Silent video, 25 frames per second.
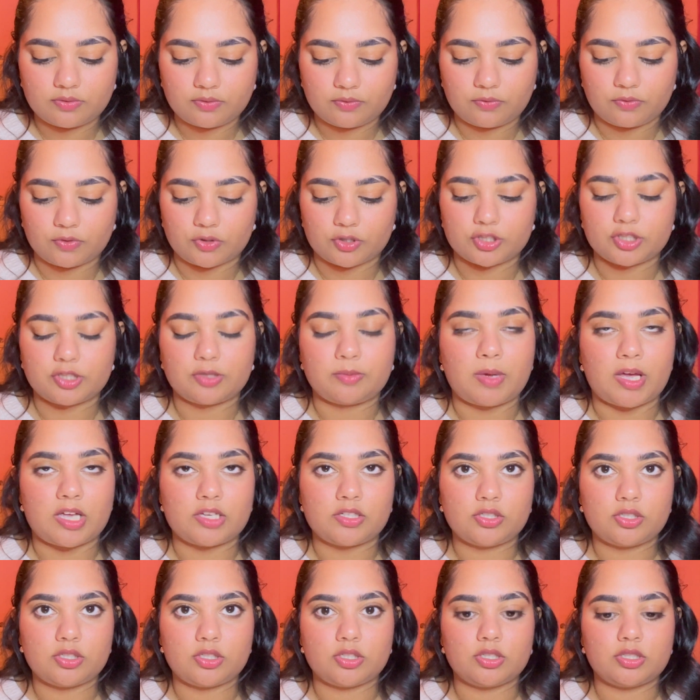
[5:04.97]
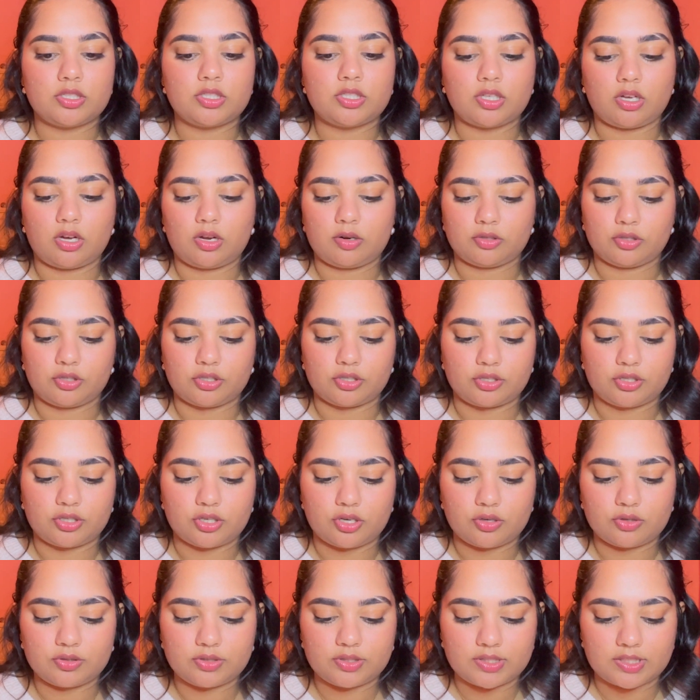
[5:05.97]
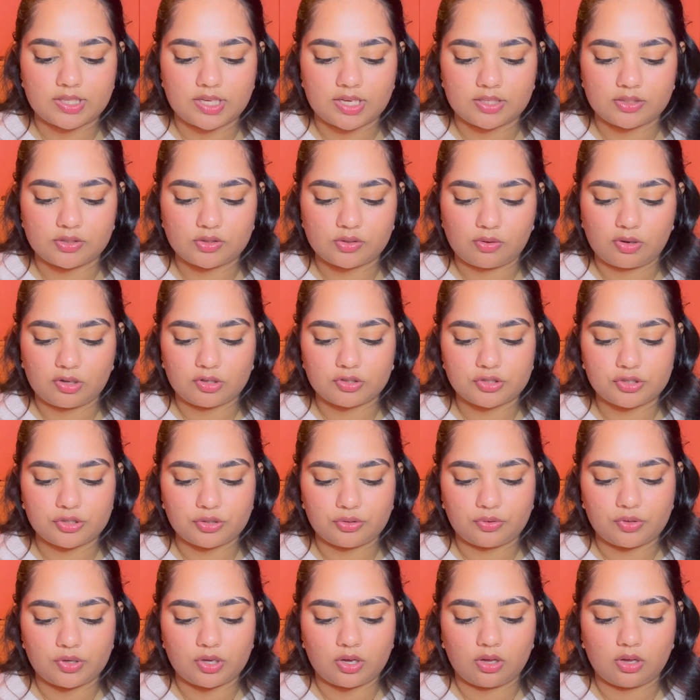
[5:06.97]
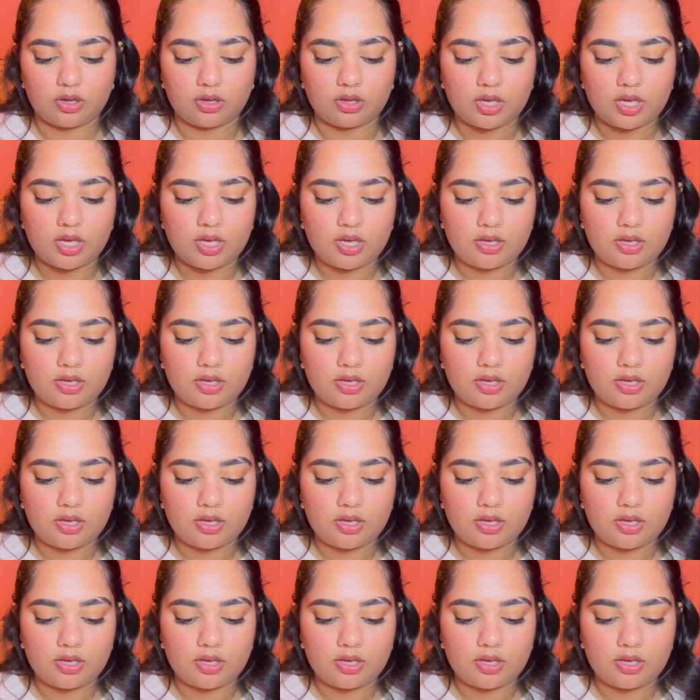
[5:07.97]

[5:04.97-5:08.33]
for semesters on GoodNotes, and so I'll show y'all